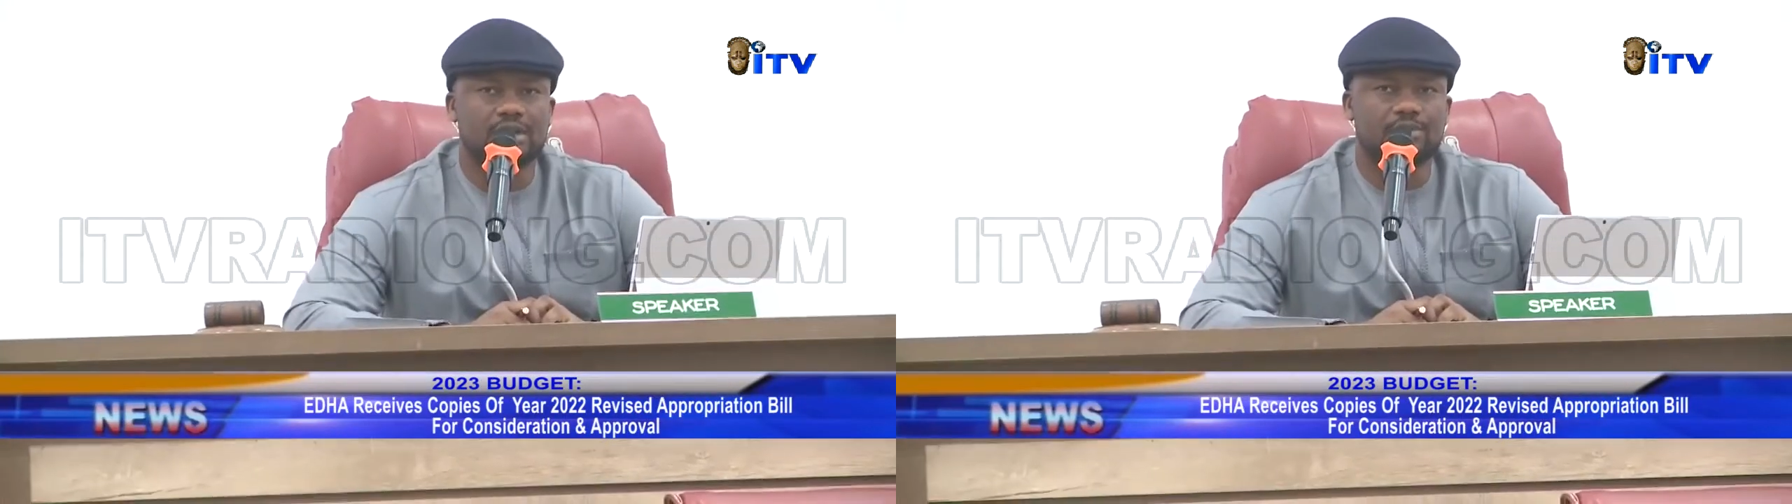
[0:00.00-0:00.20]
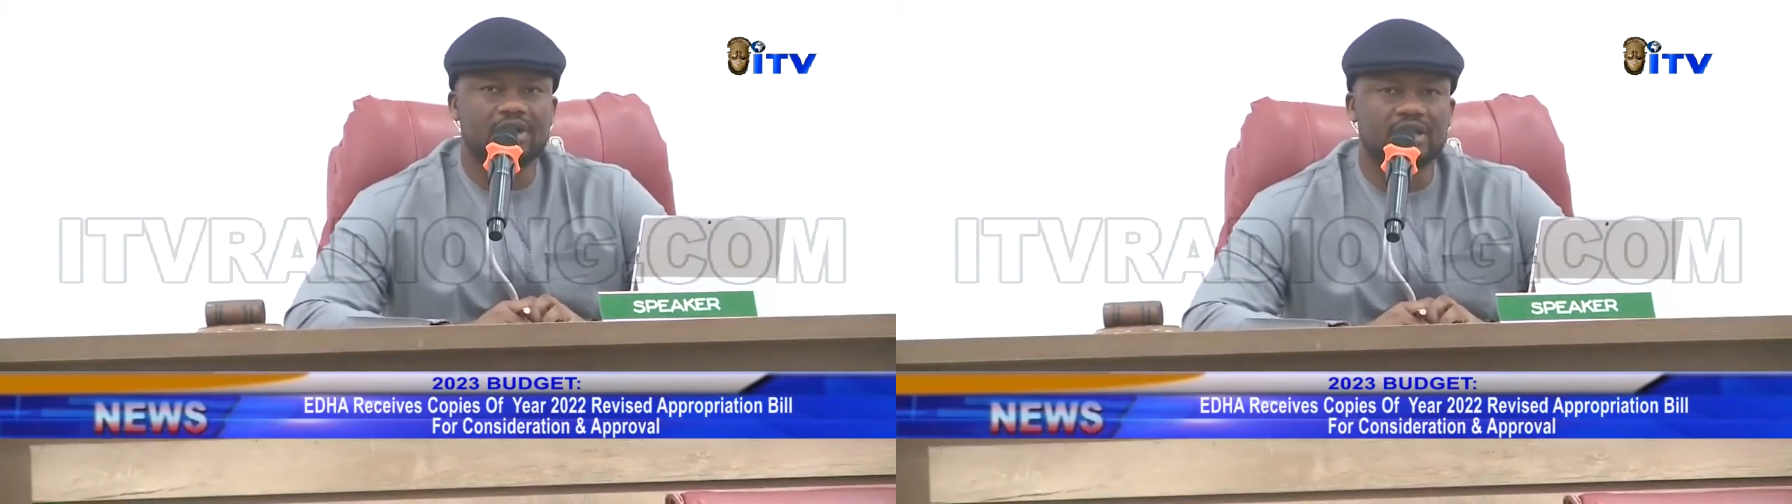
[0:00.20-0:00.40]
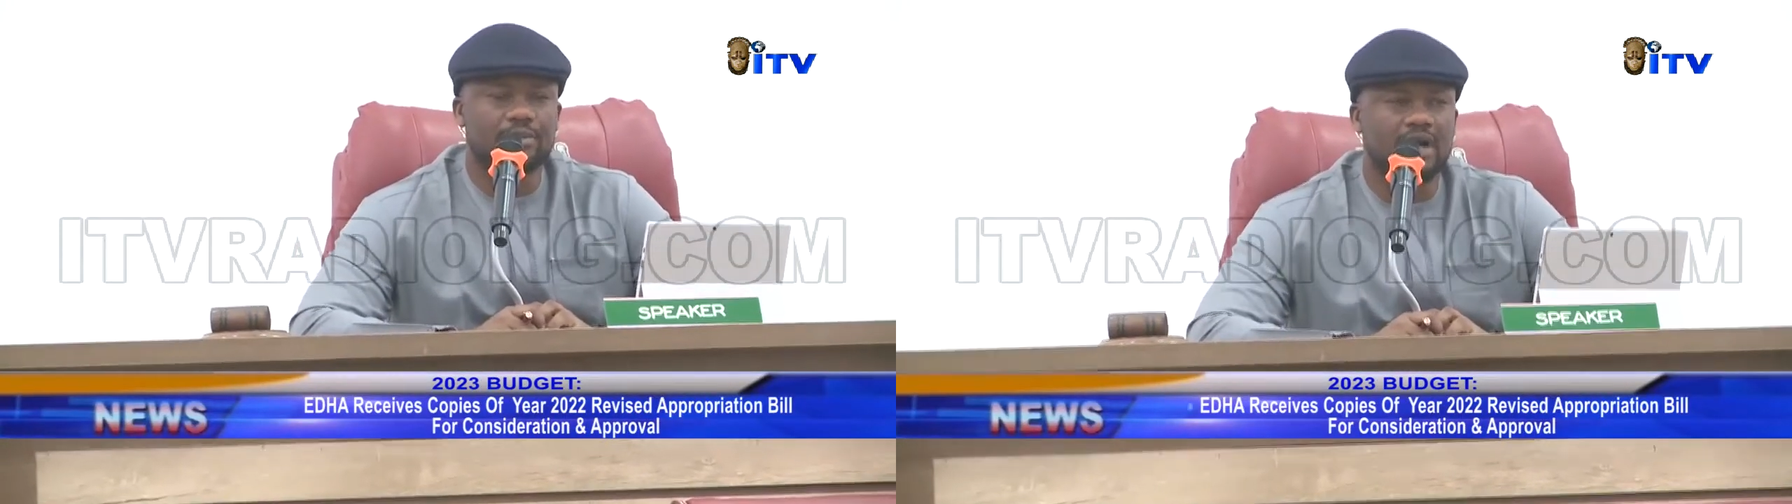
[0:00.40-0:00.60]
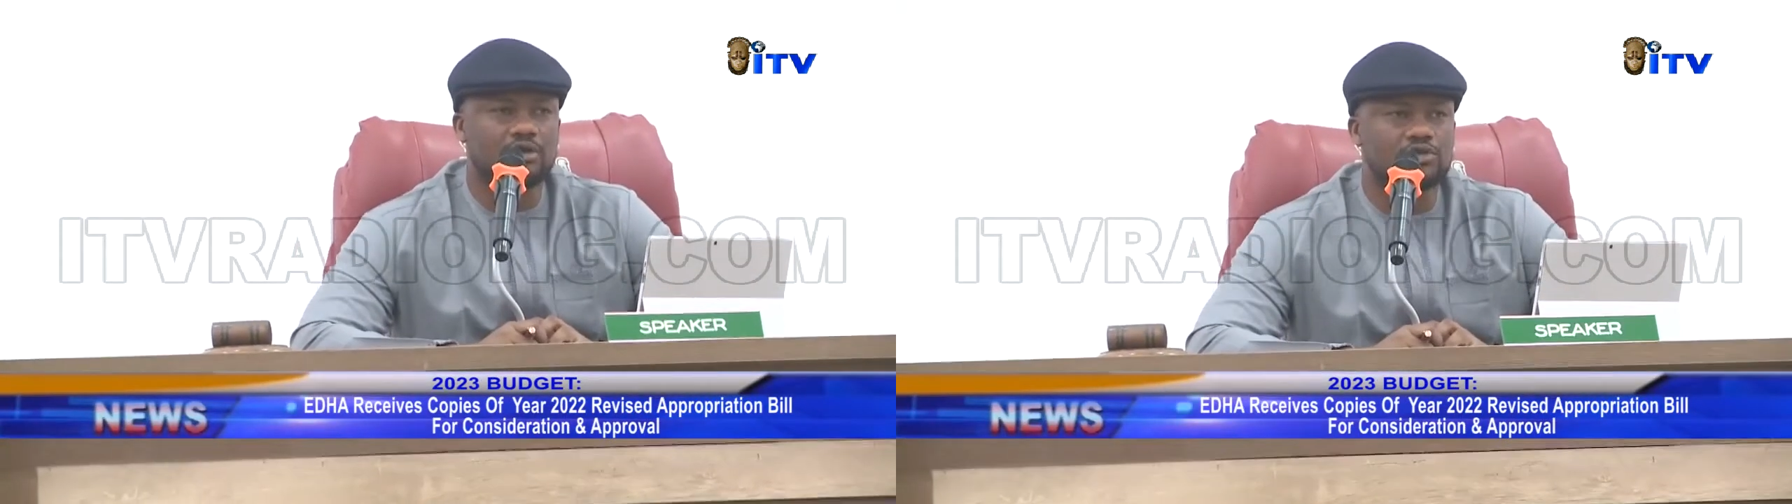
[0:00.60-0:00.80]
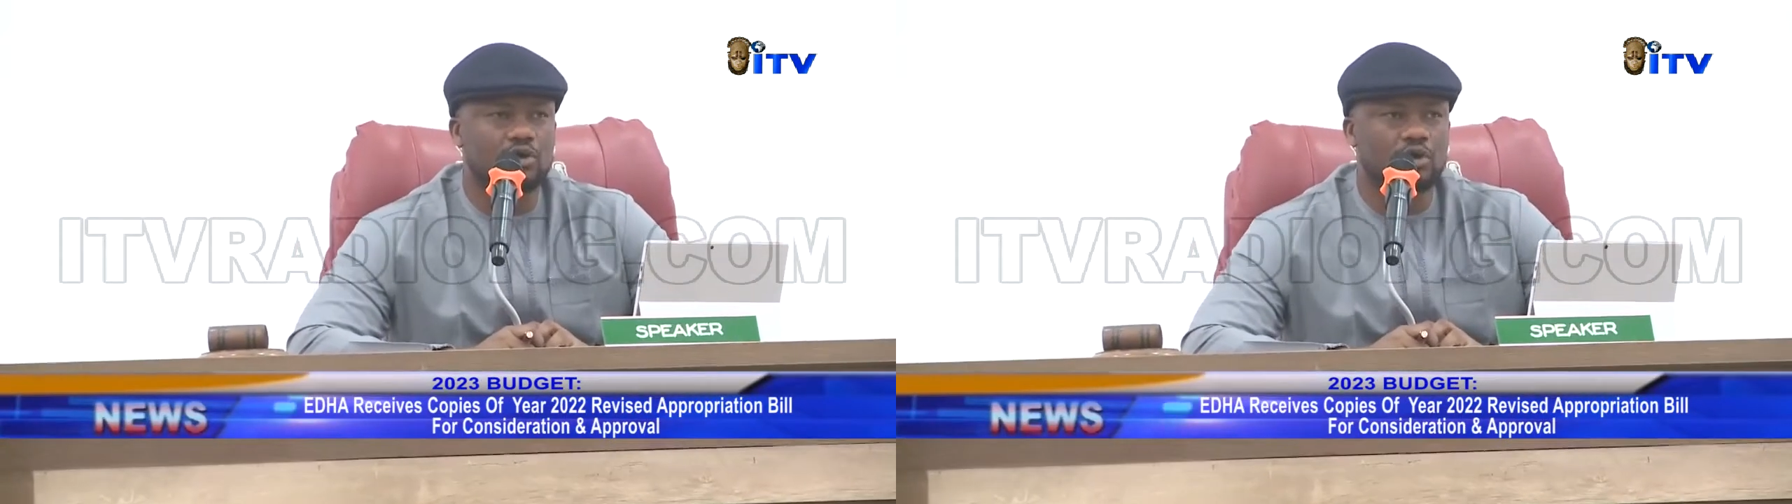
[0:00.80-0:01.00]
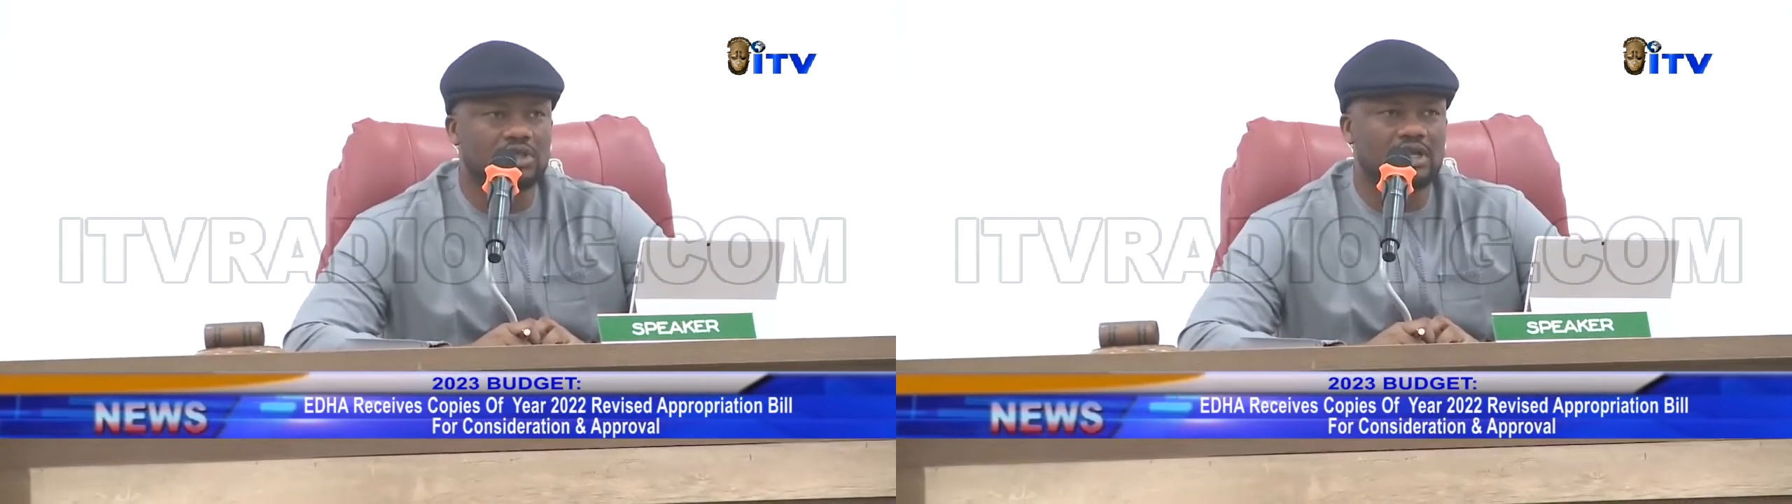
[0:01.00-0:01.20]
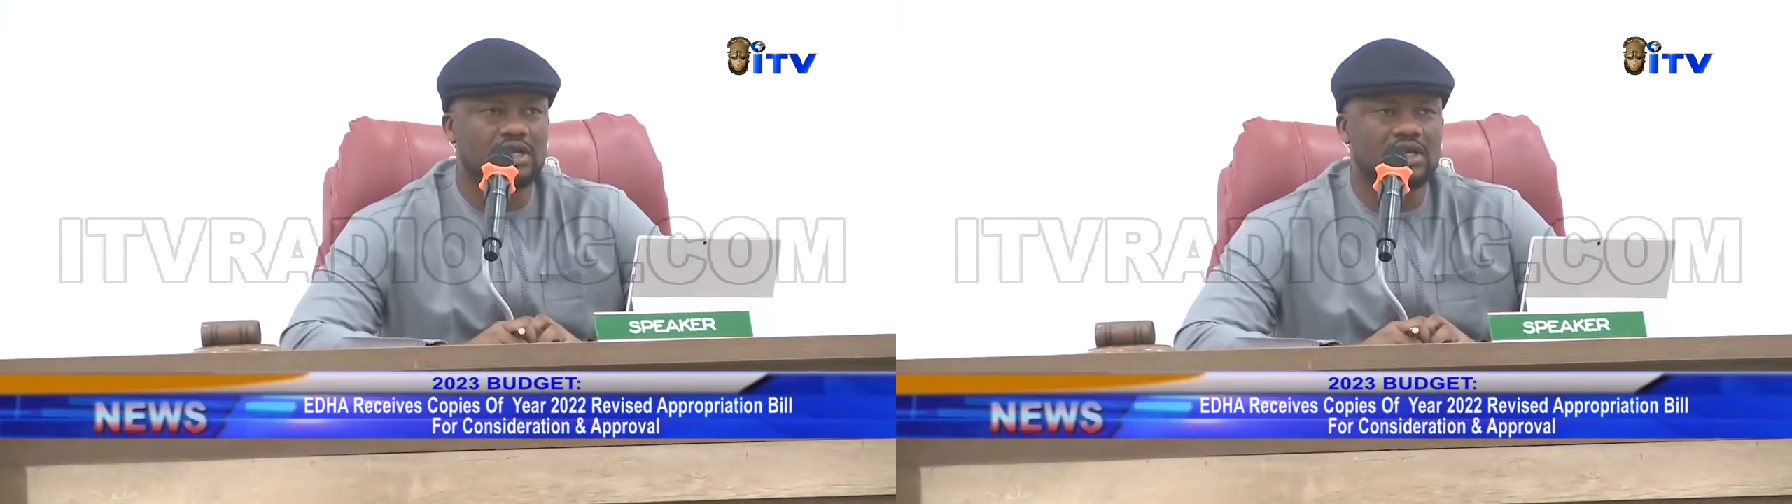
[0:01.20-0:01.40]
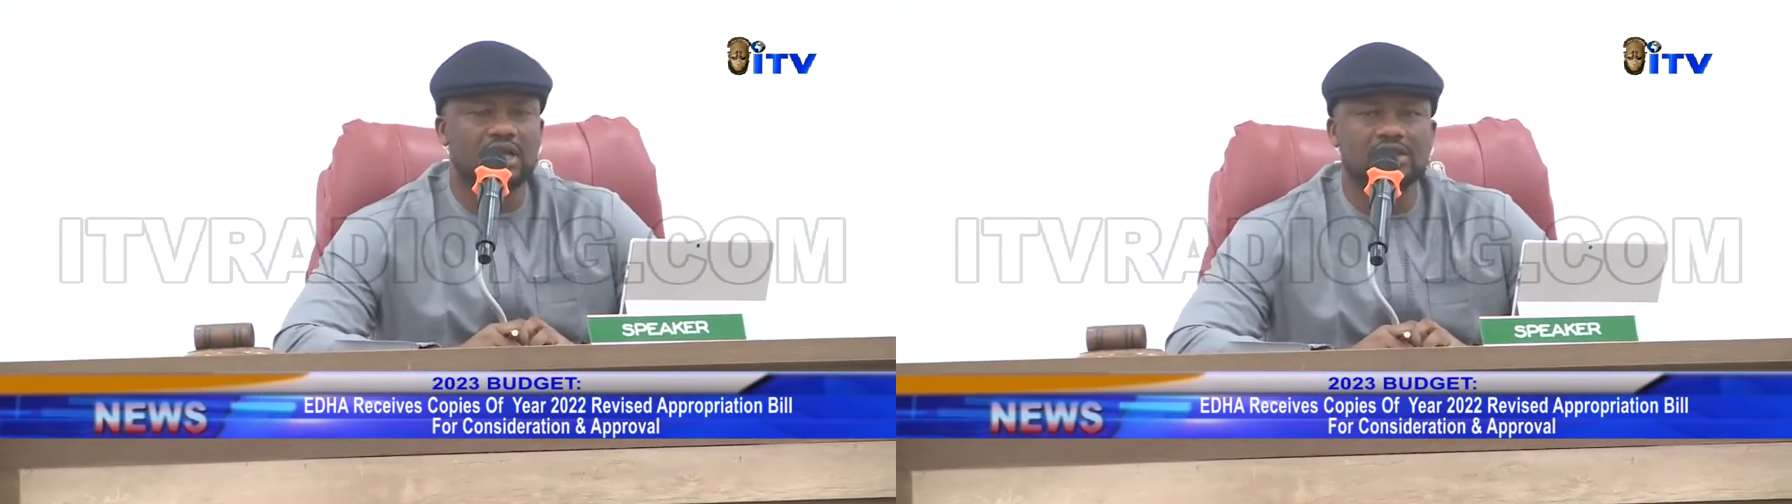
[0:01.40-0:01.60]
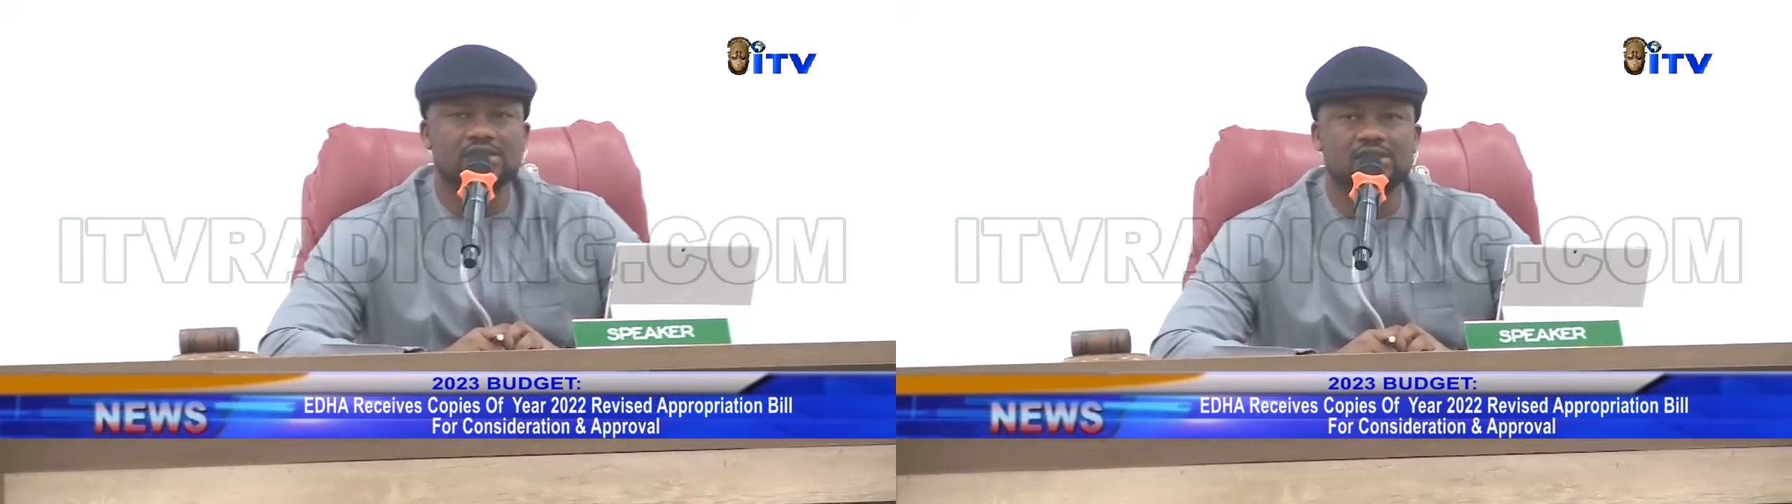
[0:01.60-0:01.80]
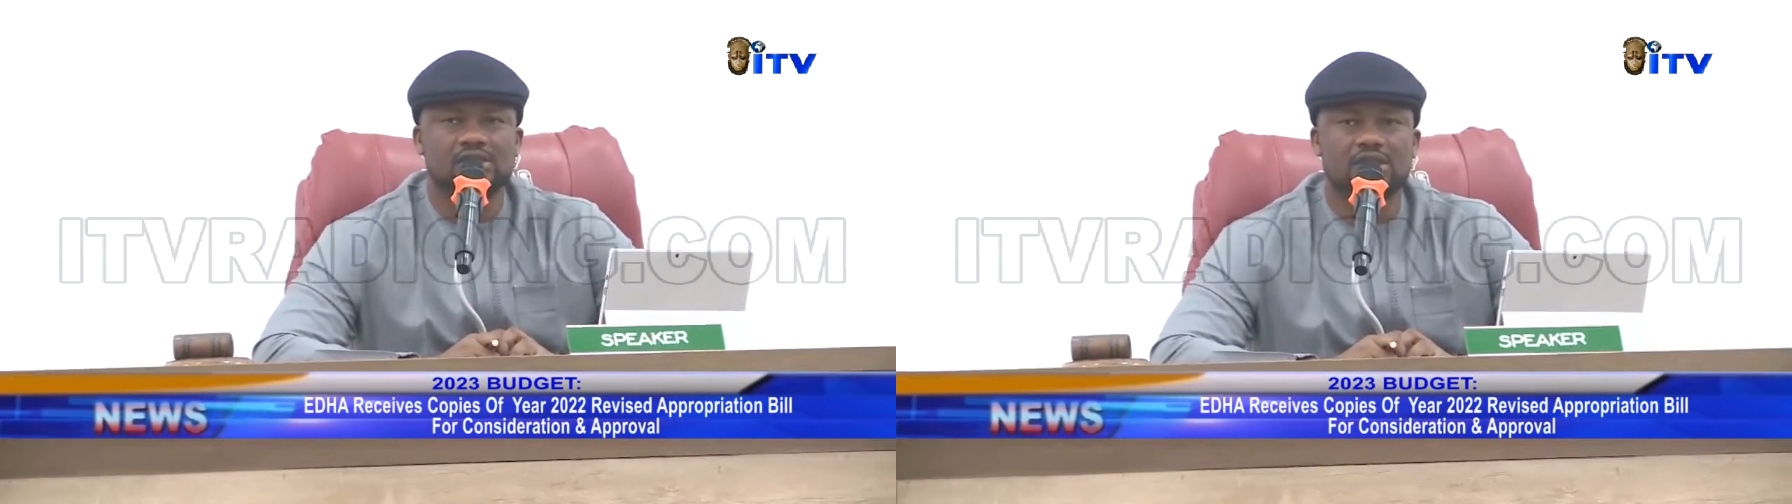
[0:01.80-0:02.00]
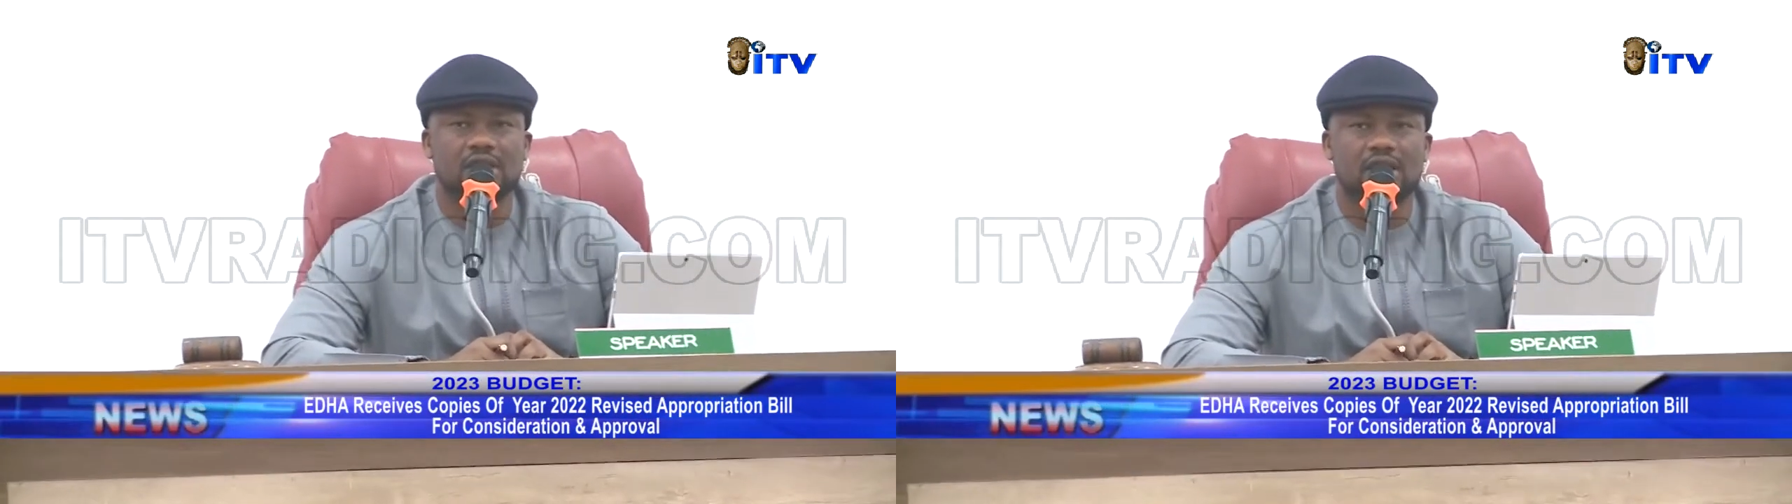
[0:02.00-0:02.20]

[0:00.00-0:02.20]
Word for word: that bring about all the limits